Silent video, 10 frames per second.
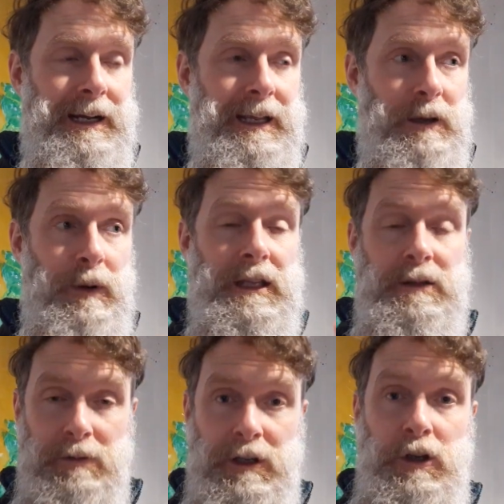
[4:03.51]
he went
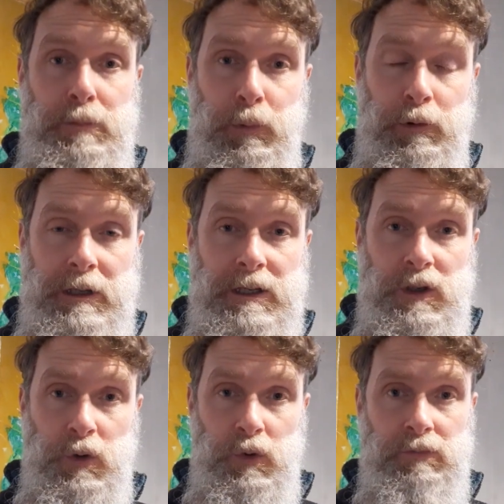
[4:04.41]
to a new boarding
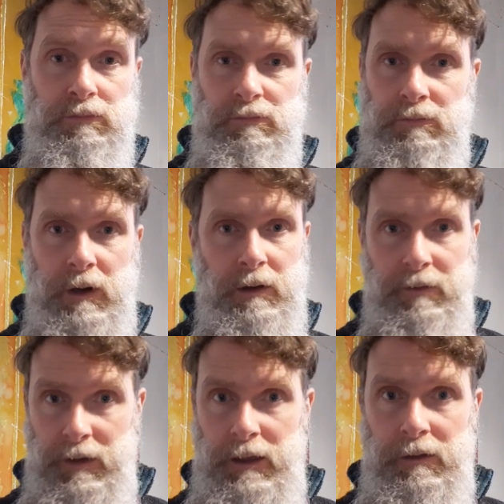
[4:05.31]
school, one
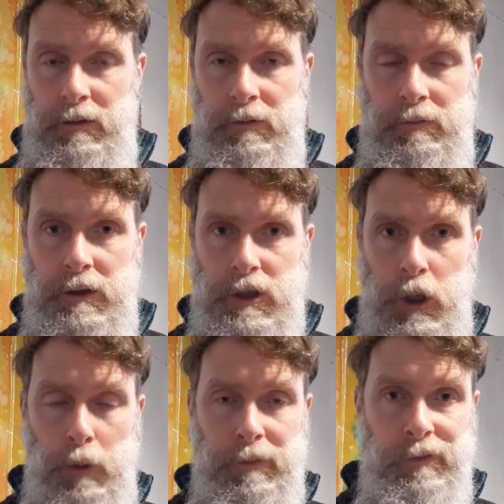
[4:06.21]
of the
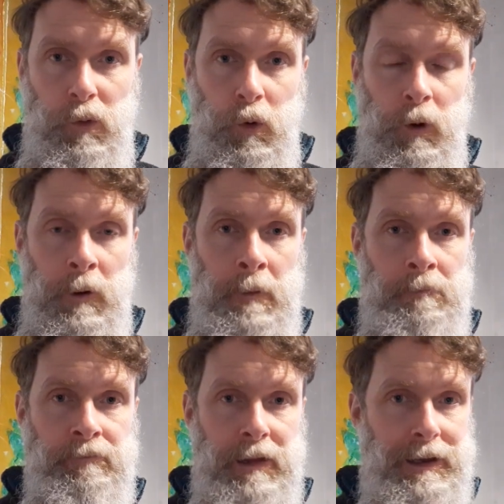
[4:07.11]
top four,
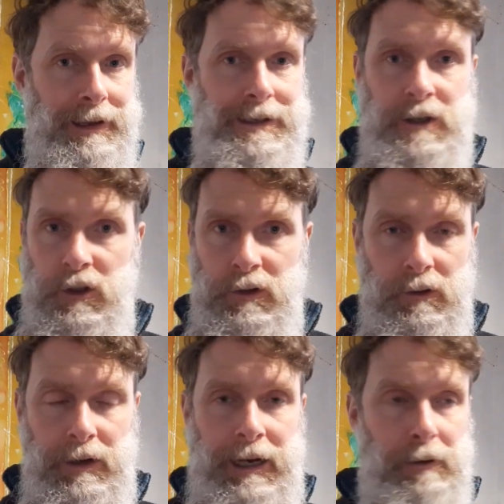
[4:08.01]
Eton
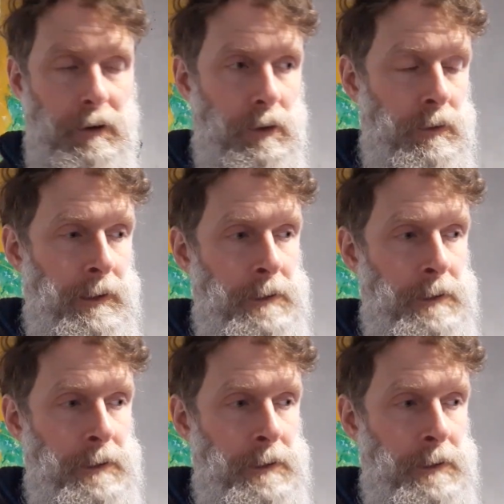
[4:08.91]
or Harrow,